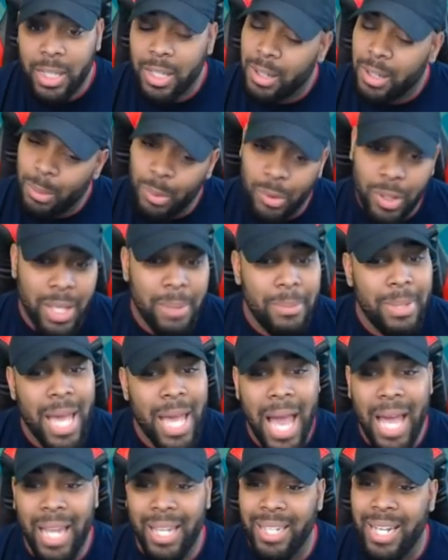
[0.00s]
Come on, give me
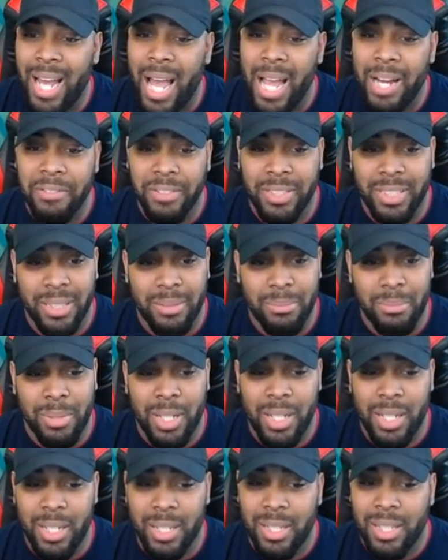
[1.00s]
Allen Iverson, bro.